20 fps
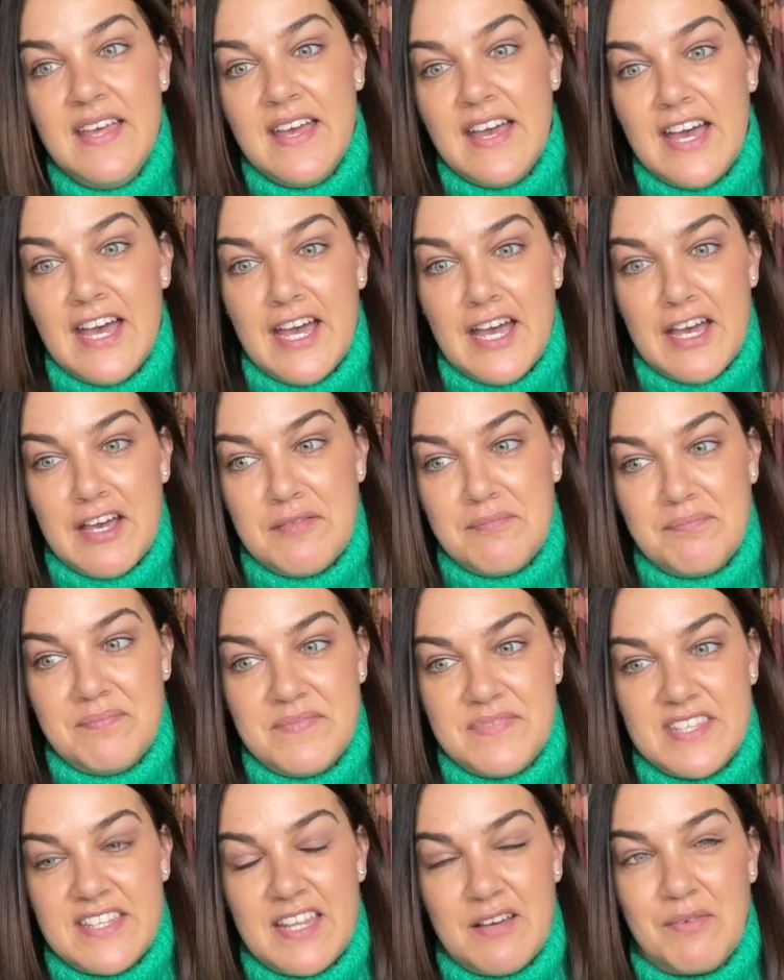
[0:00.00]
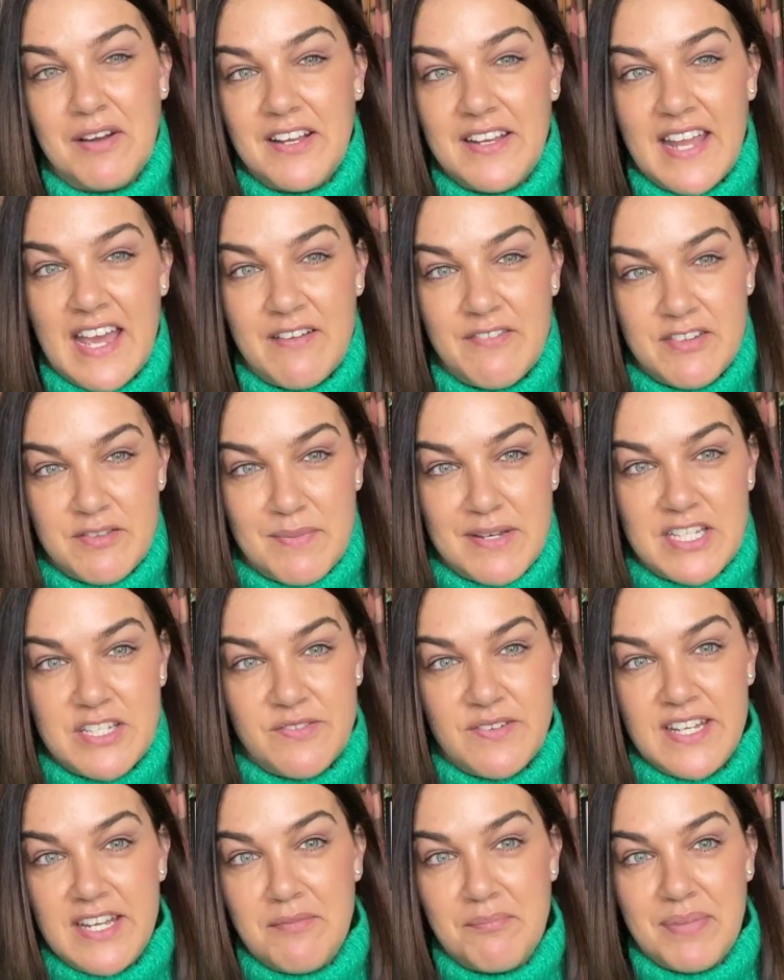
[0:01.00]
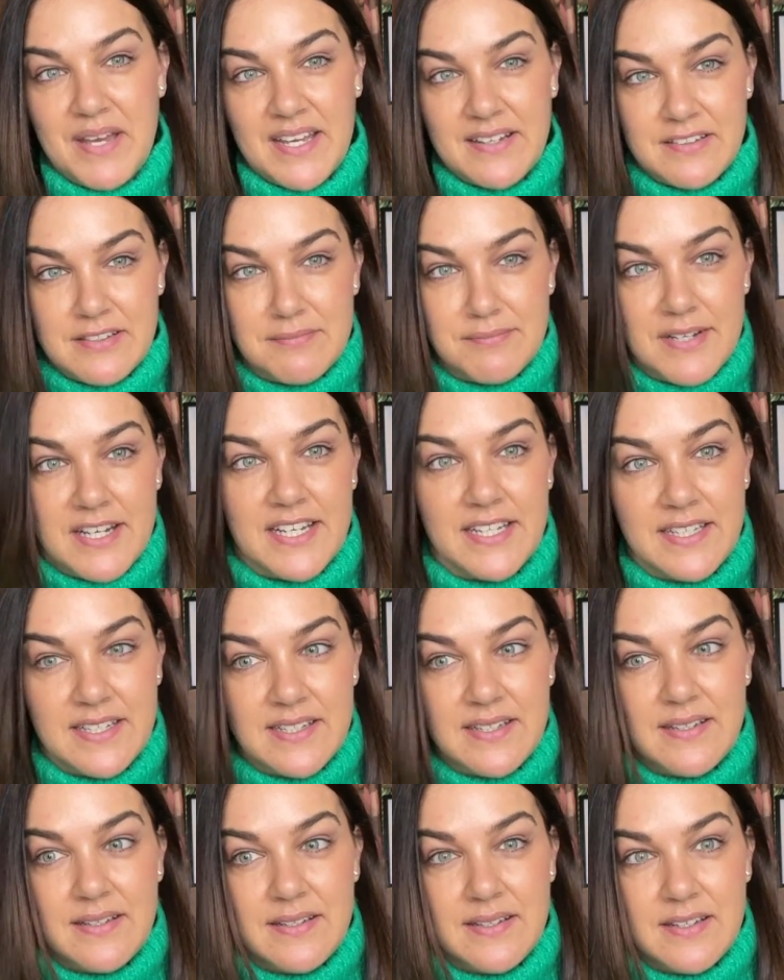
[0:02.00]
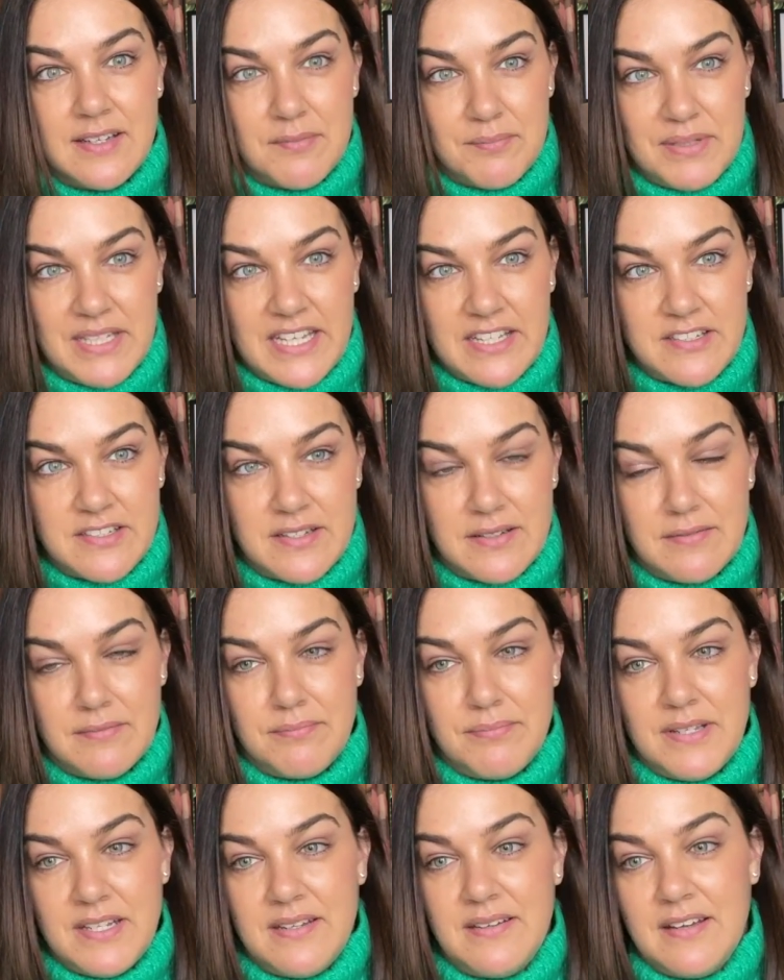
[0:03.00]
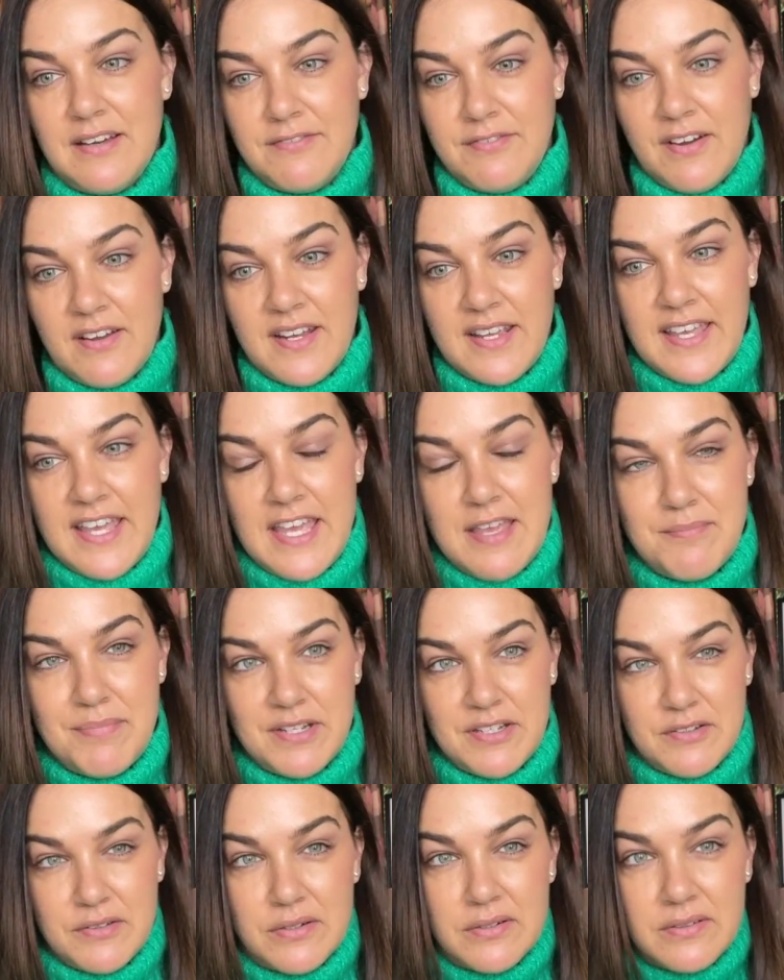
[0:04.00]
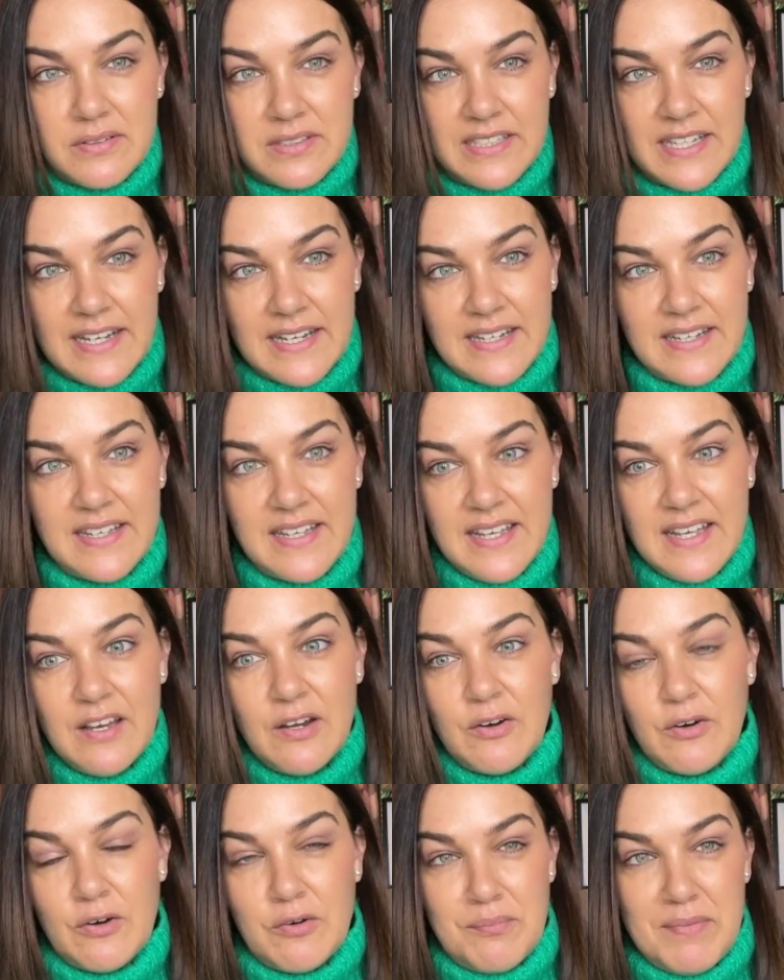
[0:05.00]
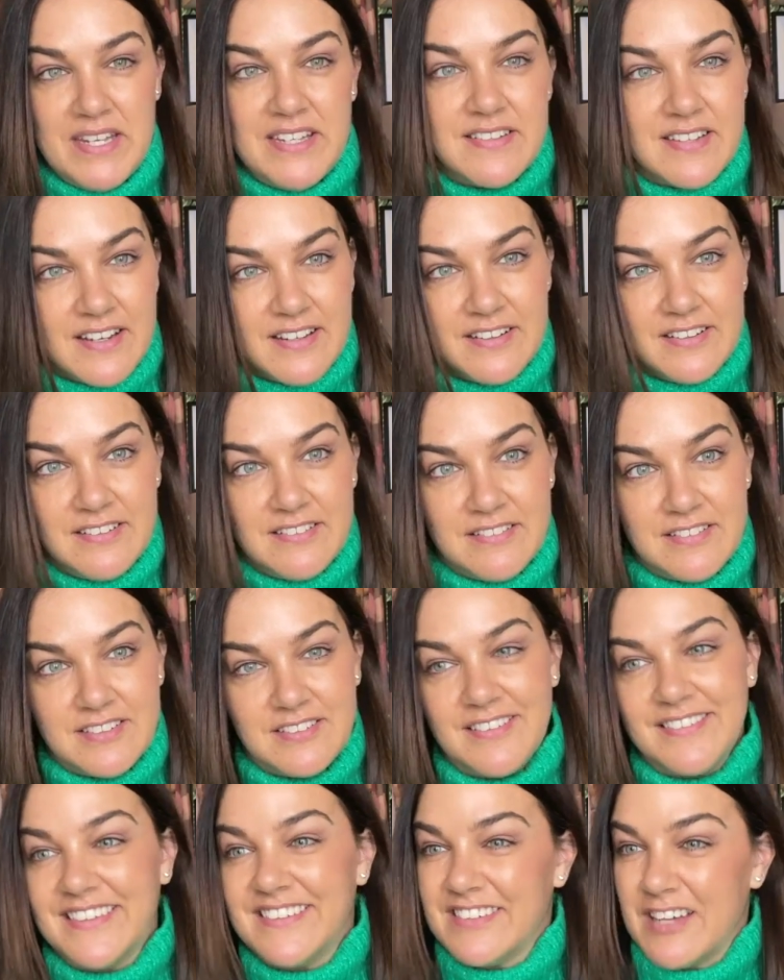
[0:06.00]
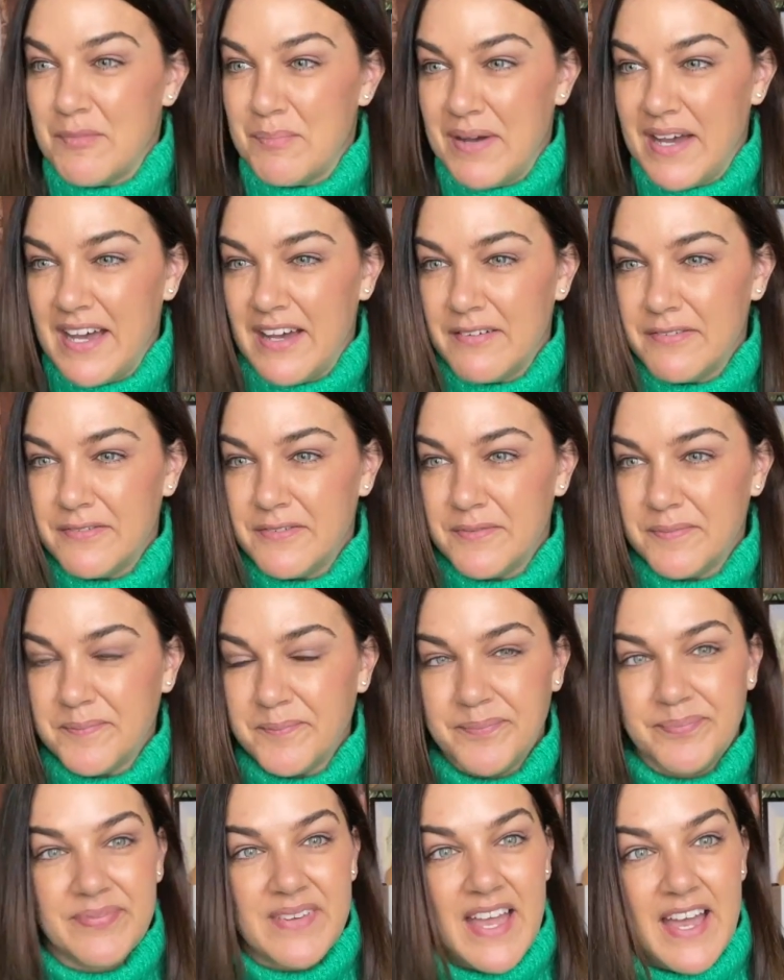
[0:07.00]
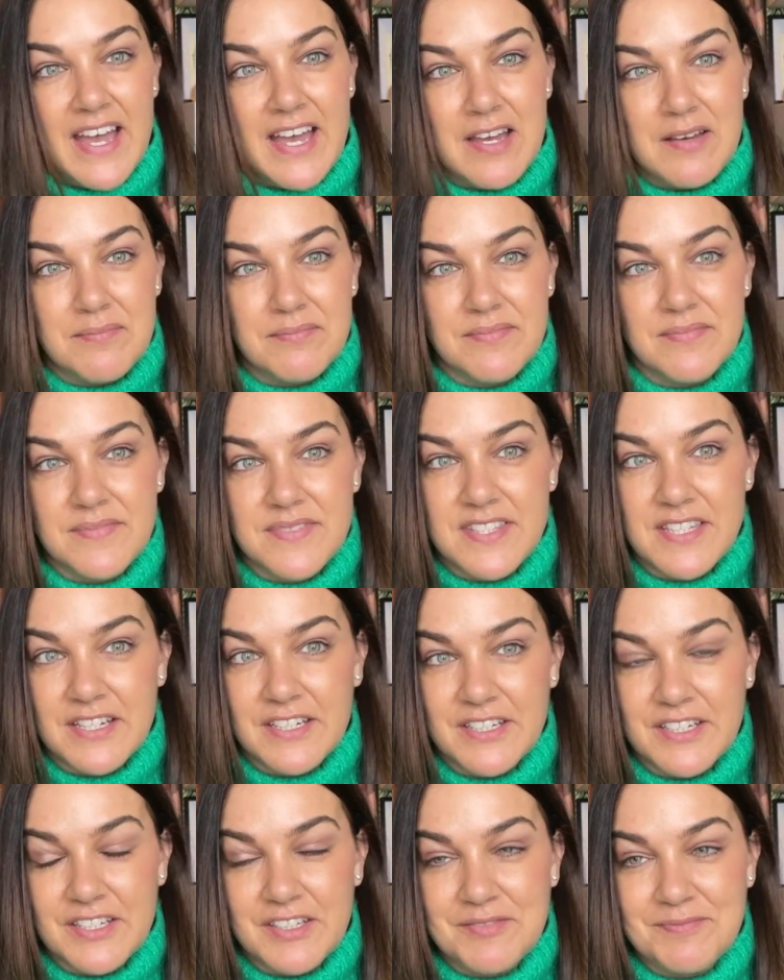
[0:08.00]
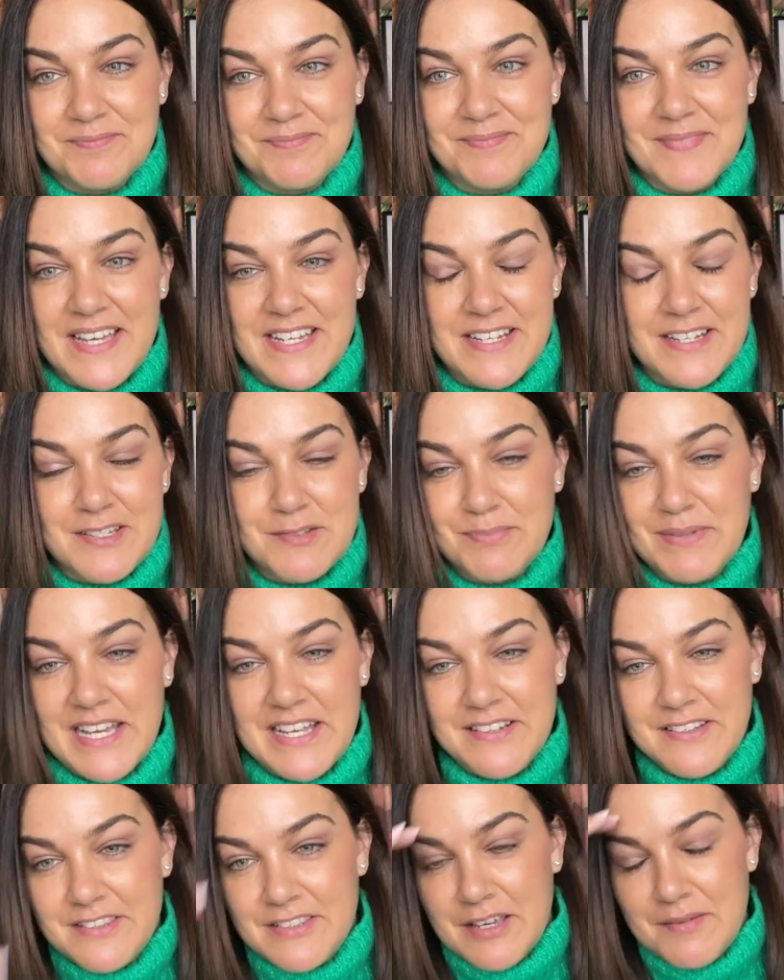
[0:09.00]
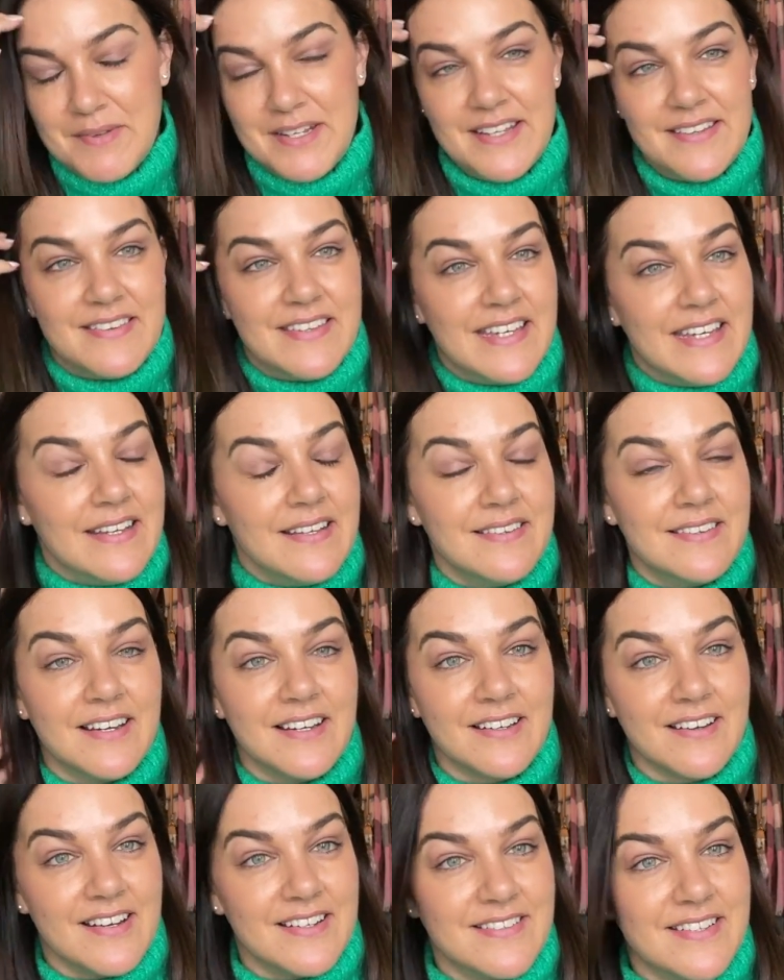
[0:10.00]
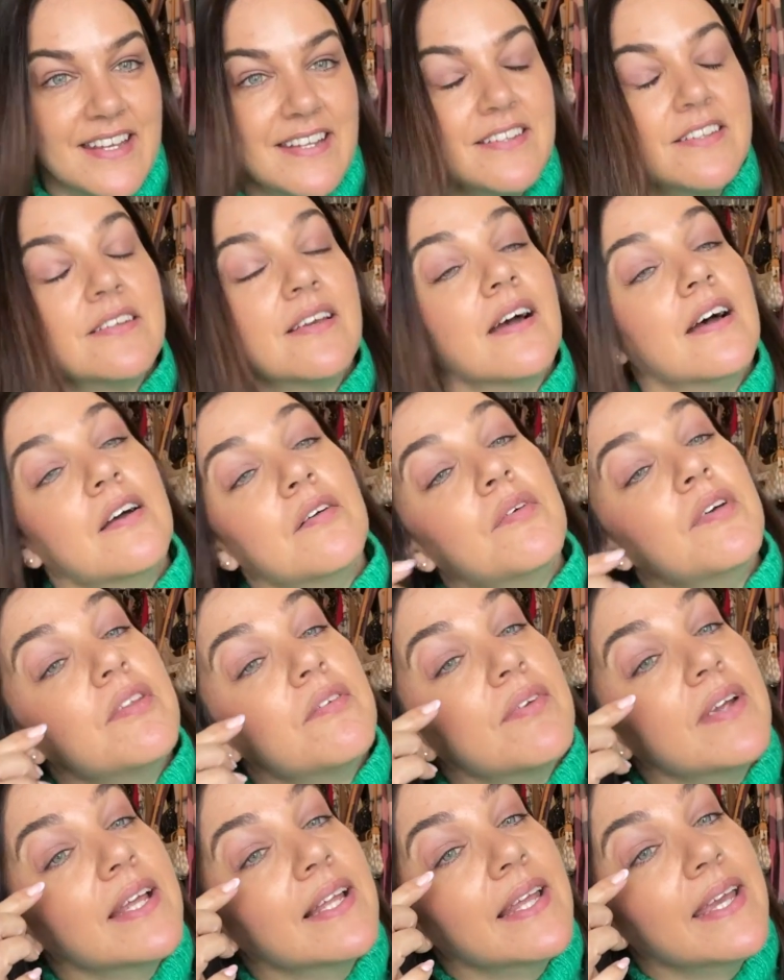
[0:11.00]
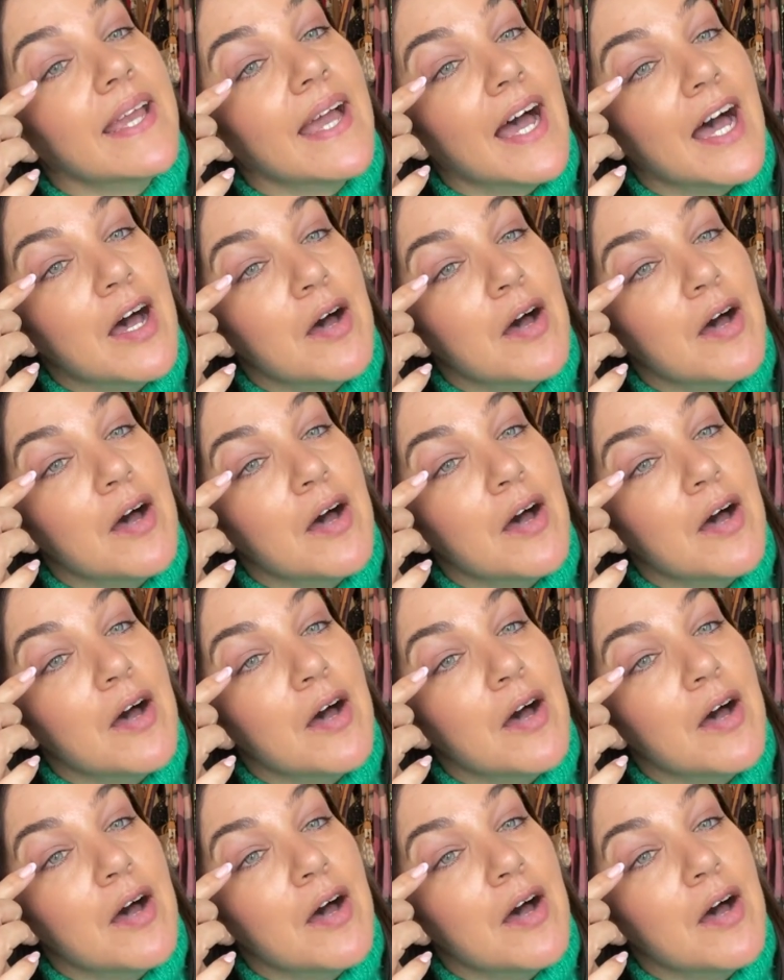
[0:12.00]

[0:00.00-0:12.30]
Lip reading: So they won't have as much of an impact on my complexion. But I've got to keep it cooler or mid-toned on the top half. It explains so many things. Like I tend to go with really